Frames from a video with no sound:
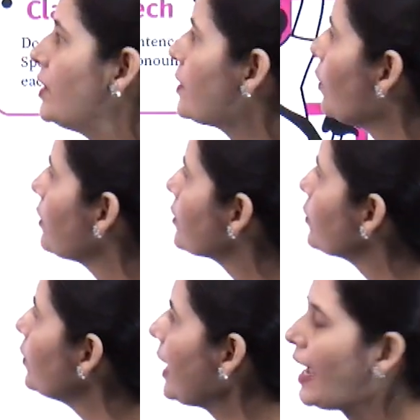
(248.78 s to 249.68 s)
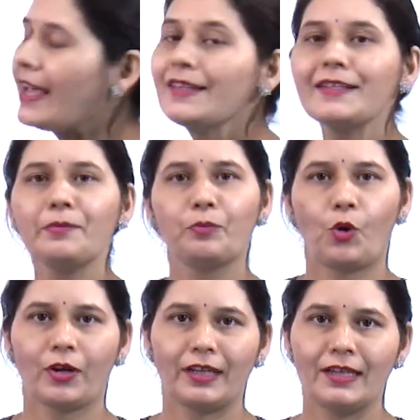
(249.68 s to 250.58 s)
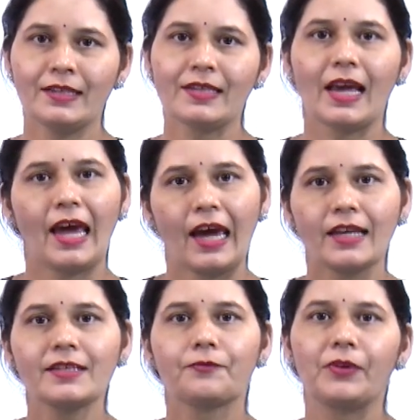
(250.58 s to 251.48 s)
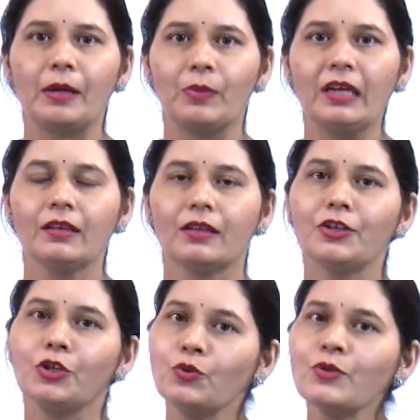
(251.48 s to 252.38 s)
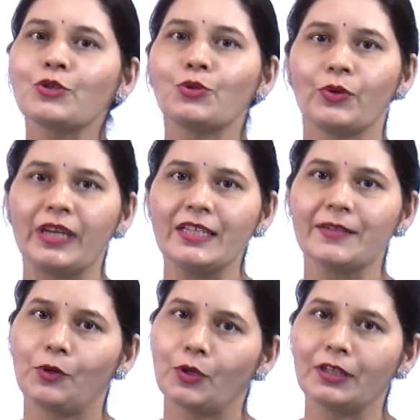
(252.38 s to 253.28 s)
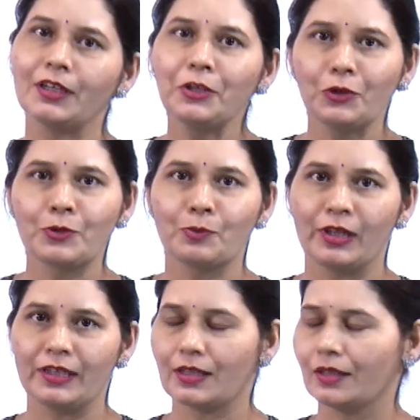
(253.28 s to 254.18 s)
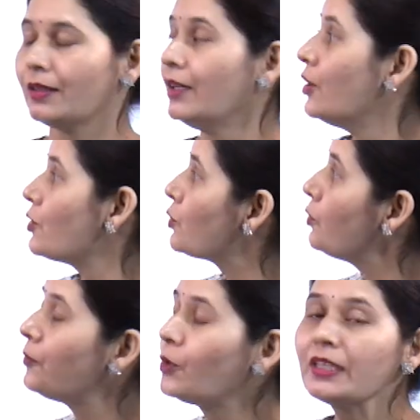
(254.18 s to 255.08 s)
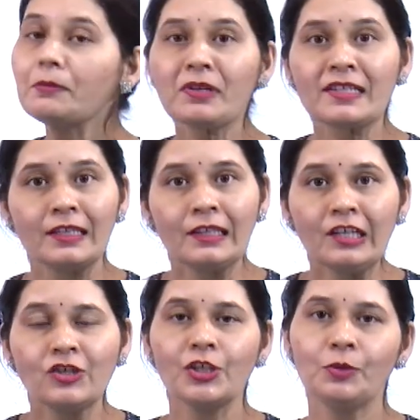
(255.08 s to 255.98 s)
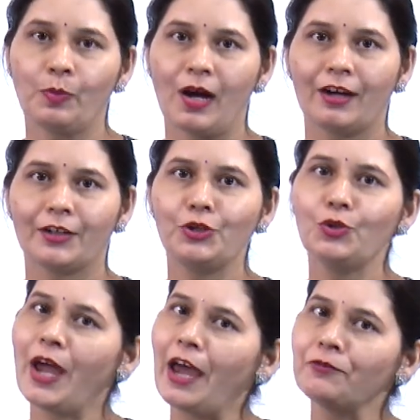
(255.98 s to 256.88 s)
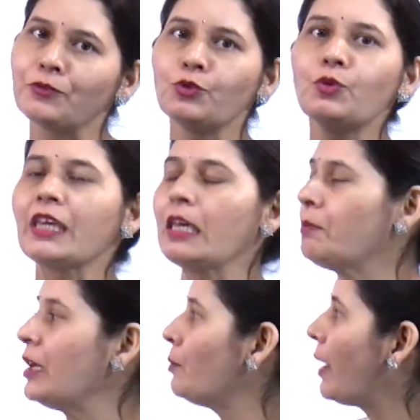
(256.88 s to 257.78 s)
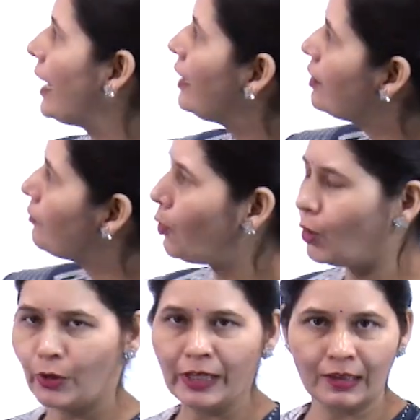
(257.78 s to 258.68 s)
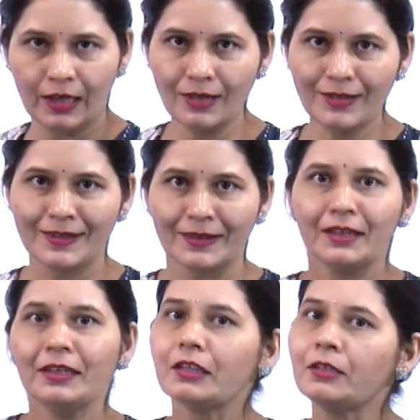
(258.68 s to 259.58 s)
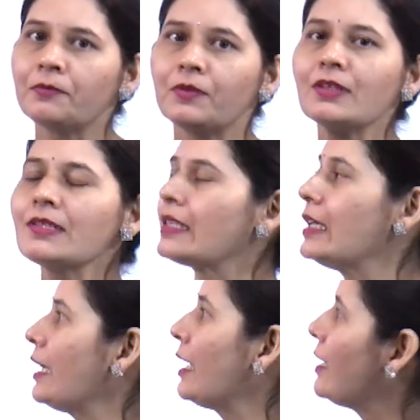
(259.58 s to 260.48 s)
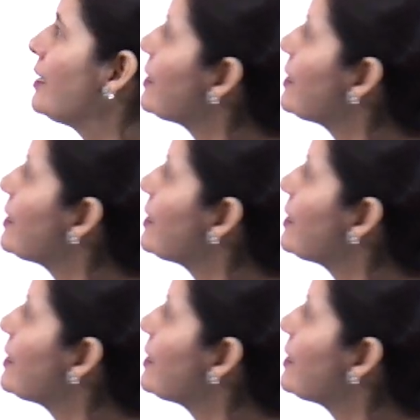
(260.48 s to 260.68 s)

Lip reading: also as important as framing the news stories for the news bulletin. So for the presentation part, you have to keep in mind the following things. The first thing is